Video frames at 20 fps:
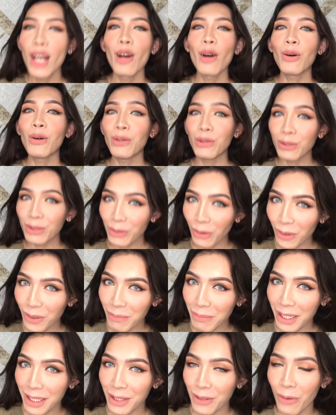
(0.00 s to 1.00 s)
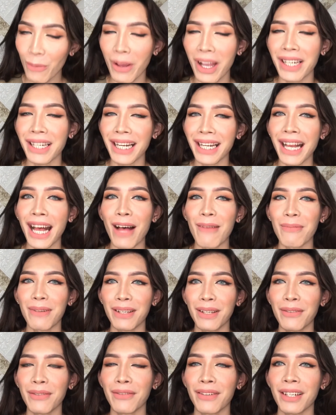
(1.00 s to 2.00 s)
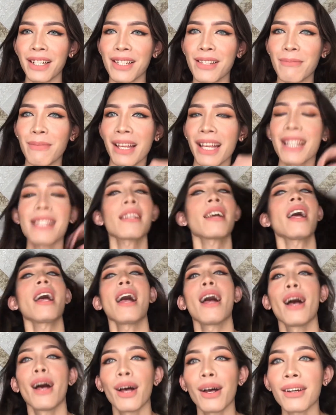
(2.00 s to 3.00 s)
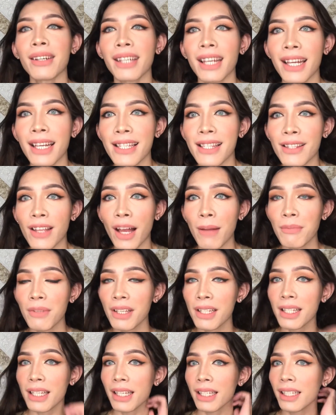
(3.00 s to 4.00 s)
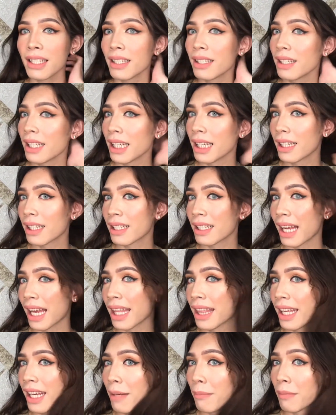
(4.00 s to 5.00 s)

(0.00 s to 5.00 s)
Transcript: Who told me to wear a cap in the first place? Okay, so I'm just gonna like, I think I'm